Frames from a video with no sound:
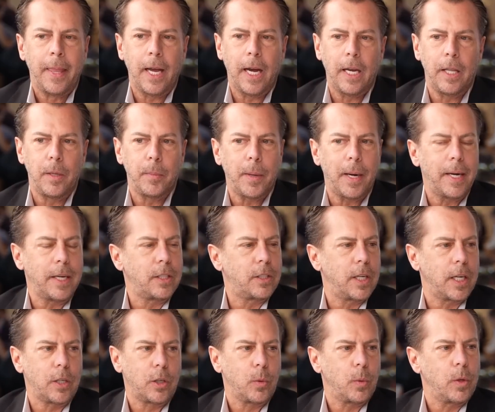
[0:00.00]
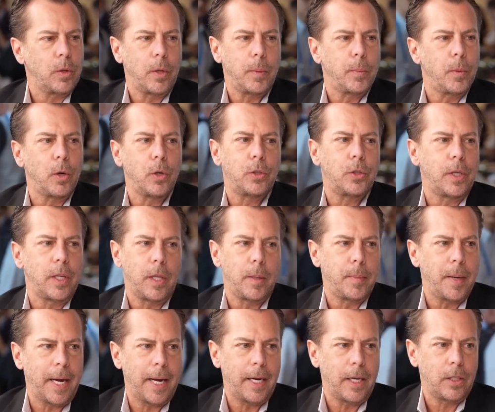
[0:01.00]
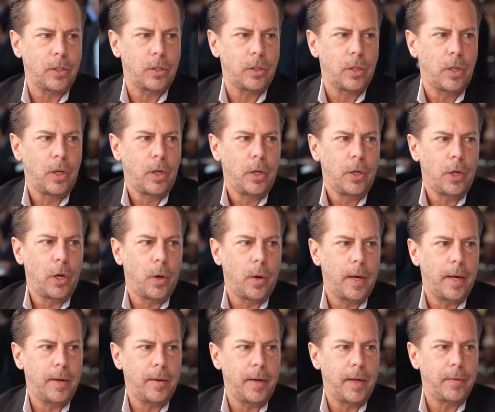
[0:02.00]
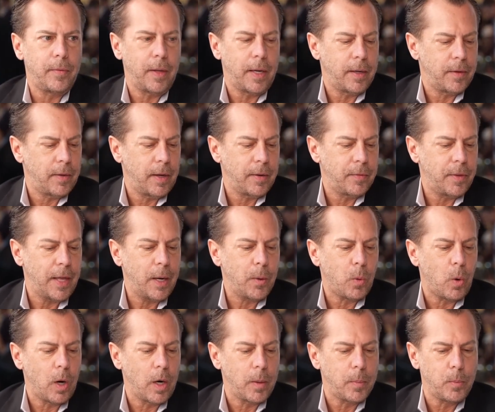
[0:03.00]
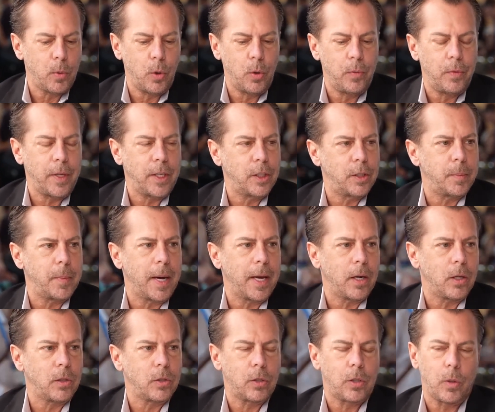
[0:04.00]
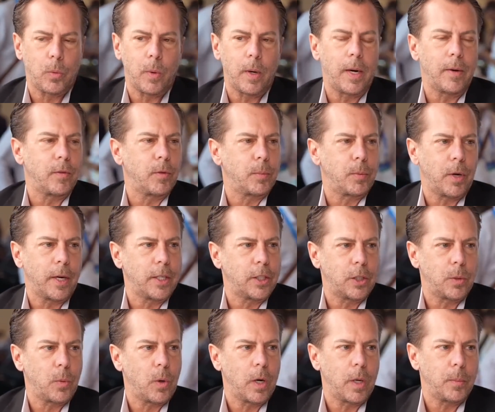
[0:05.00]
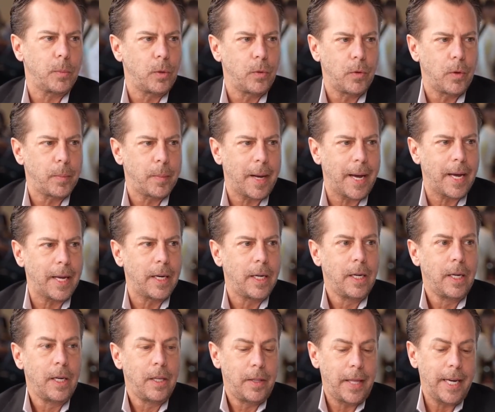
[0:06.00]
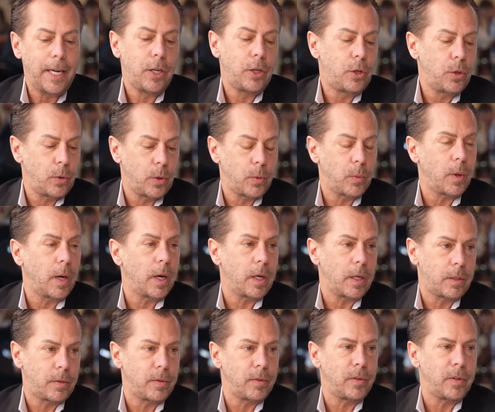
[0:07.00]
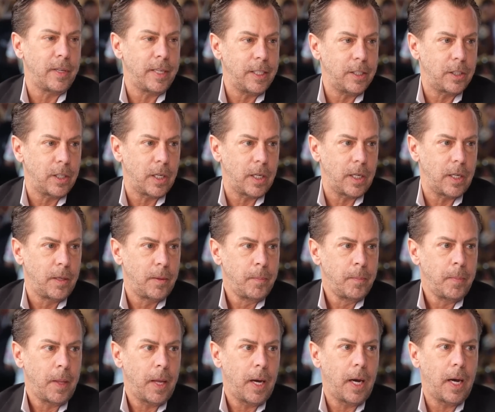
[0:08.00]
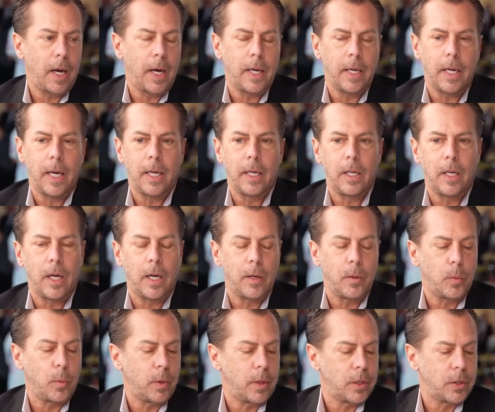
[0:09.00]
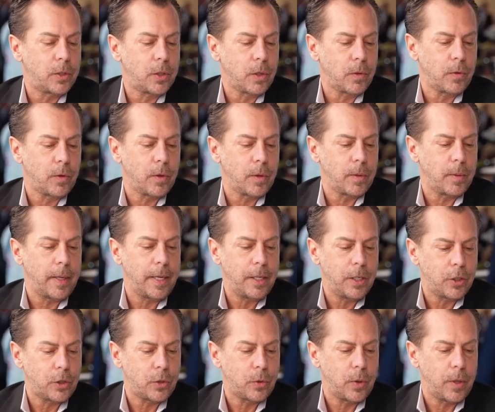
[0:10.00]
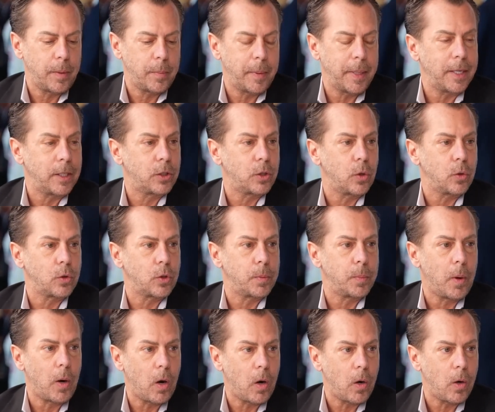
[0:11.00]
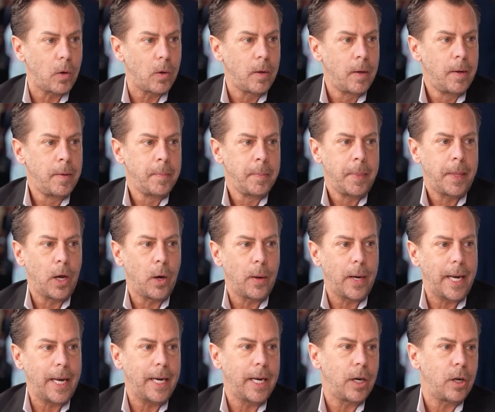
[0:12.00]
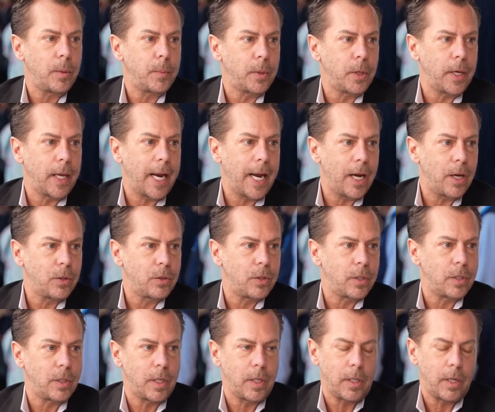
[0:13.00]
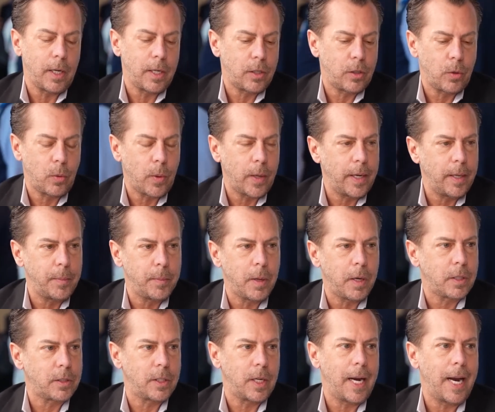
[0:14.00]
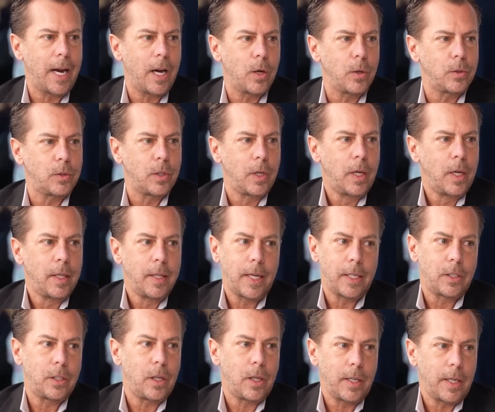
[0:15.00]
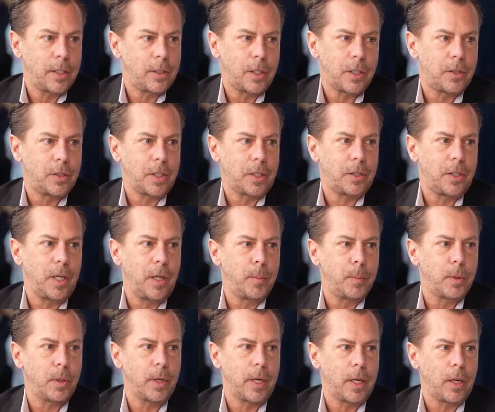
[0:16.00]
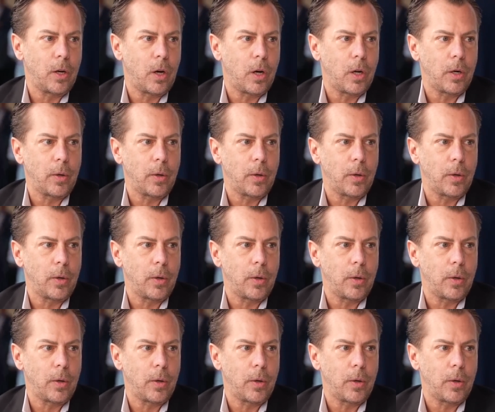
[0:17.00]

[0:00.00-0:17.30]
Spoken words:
Yeah. And in the mining sector, we're at the mercy of the banks. If they want to move these metals to whatever price they want to move them at, they can do it relatively easily. And with the silver industry being so small, at 800 million ounces at $20 an ounce, it's a $16 billion